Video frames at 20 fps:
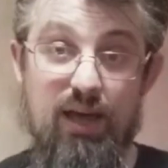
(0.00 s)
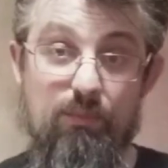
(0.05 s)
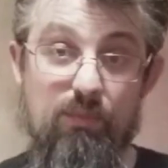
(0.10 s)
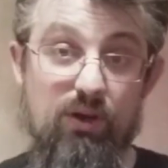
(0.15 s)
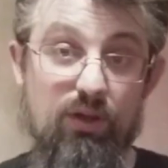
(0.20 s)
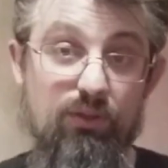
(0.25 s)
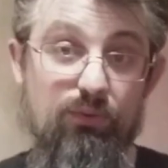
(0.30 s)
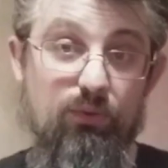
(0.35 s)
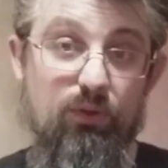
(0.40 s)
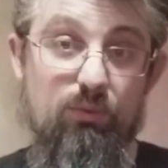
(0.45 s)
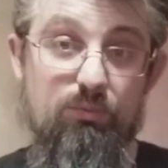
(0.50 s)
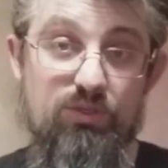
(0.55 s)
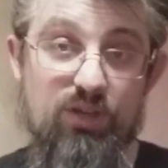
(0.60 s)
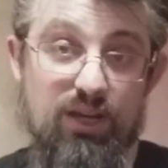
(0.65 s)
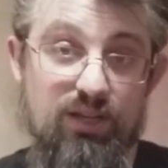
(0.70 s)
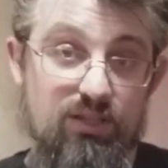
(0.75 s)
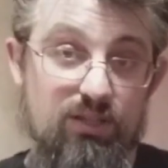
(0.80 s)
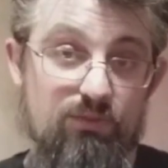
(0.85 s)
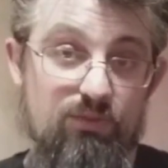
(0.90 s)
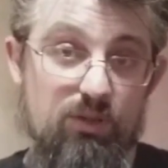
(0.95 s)
Other
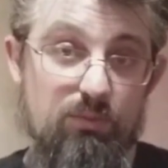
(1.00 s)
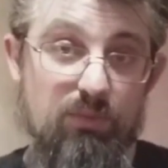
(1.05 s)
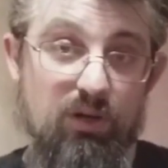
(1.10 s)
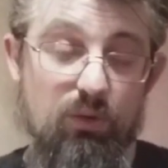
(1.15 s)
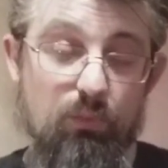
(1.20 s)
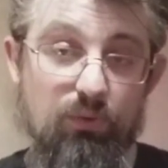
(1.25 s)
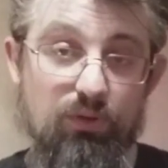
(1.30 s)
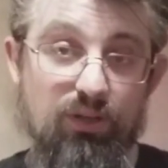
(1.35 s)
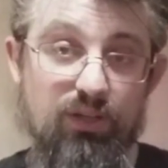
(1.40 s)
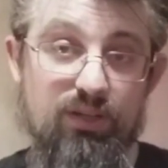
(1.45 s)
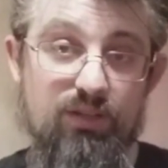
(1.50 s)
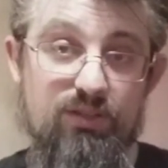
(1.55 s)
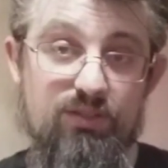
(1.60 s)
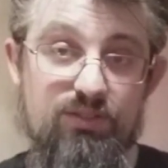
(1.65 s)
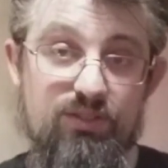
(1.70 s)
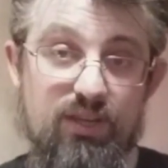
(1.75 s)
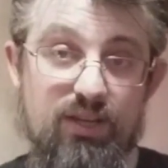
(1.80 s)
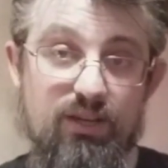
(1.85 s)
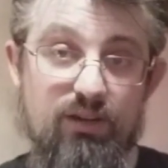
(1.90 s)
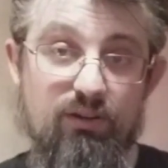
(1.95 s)
objectives you might want to
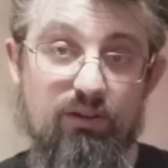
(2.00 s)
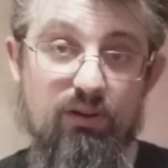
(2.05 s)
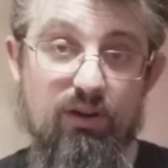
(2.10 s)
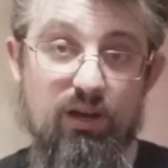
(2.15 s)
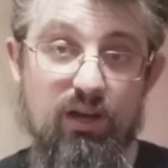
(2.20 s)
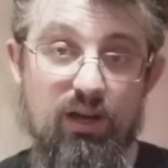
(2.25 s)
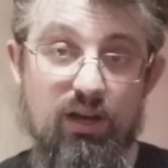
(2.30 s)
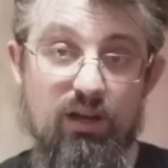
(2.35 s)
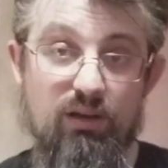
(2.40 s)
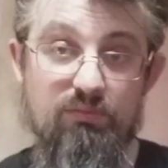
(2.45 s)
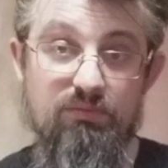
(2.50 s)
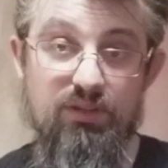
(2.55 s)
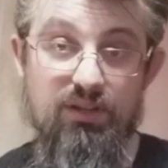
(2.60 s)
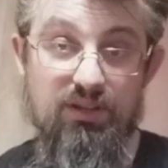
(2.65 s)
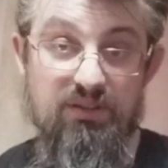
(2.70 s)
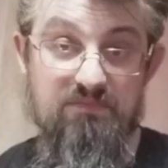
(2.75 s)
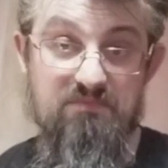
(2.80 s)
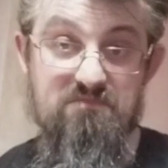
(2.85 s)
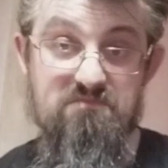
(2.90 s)
consider are, you know,